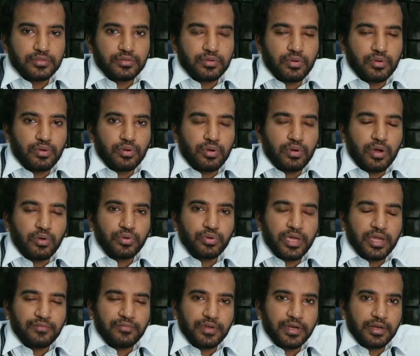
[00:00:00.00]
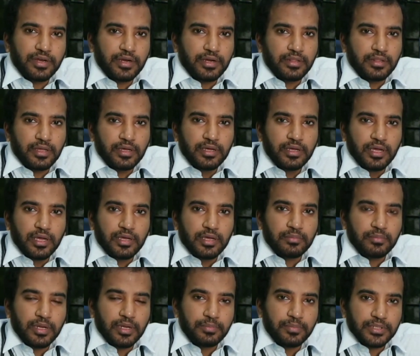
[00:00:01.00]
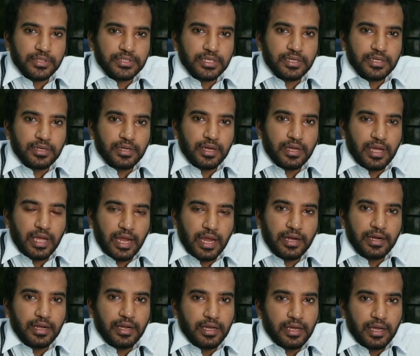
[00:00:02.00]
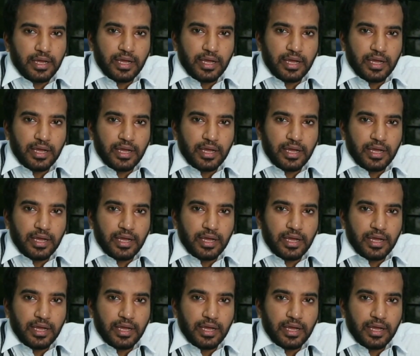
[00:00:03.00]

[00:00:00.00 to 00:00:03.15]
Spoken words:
So how can we treat the blood pressure and